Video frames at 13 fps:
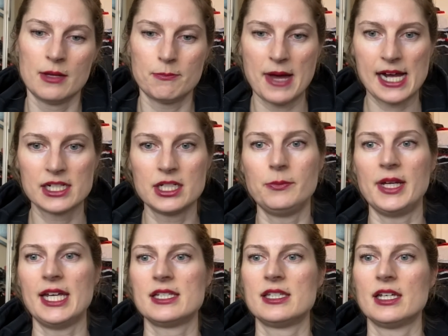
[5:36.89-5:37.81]
back to
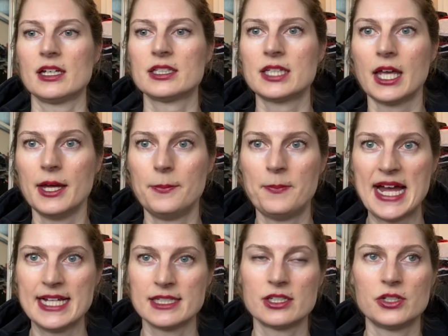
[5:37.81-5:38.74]
basics,
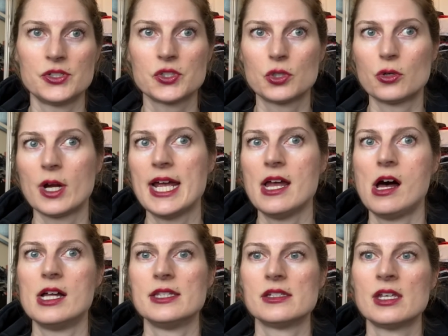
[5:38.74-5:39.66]
pencils,
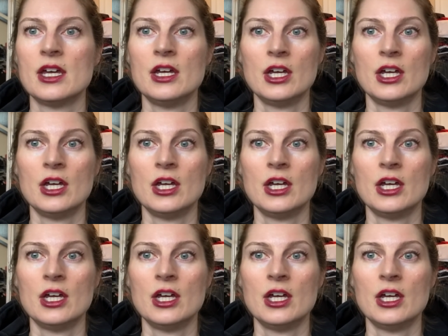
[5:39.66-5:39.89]
crayons,